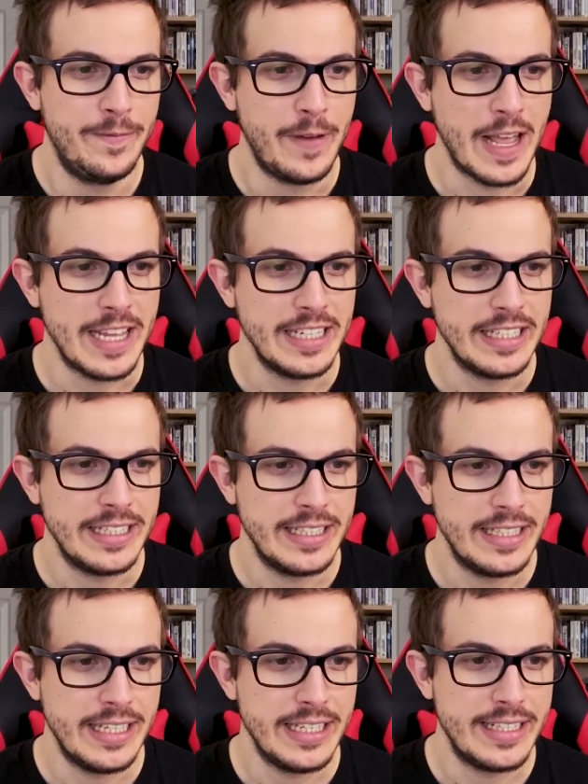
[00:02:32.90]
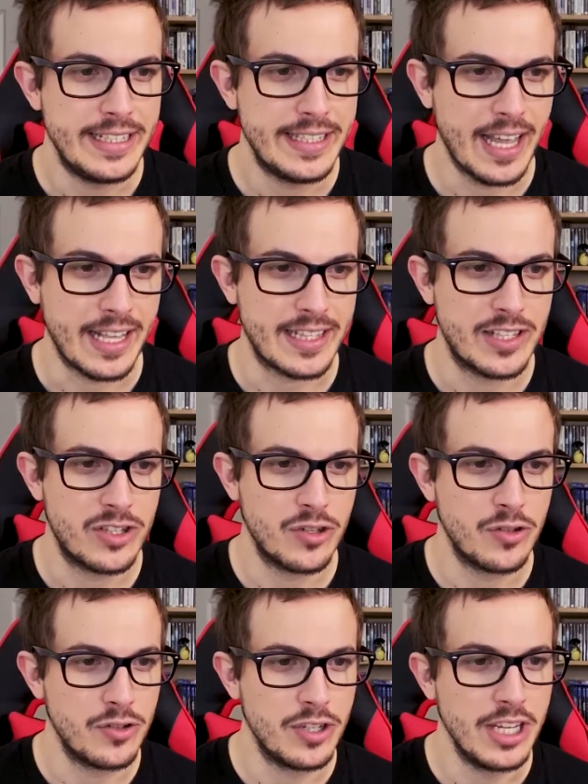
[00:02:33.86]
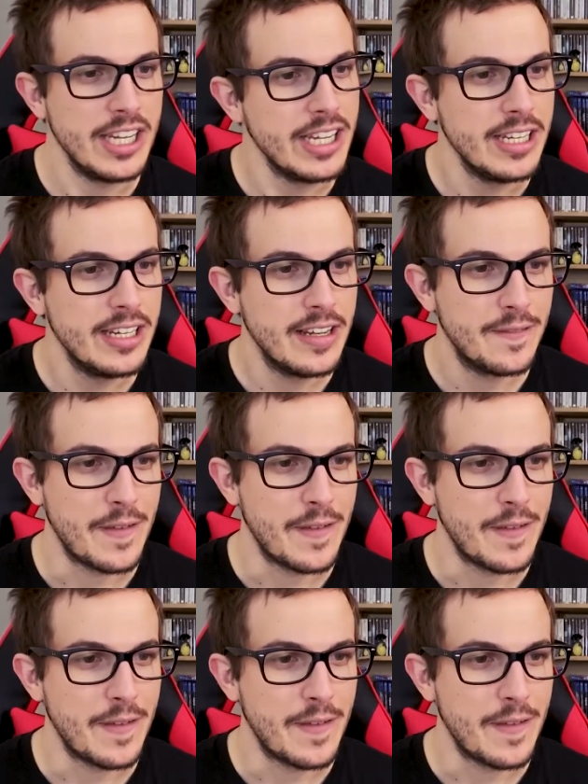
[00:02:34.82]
Fengi Tatsuki.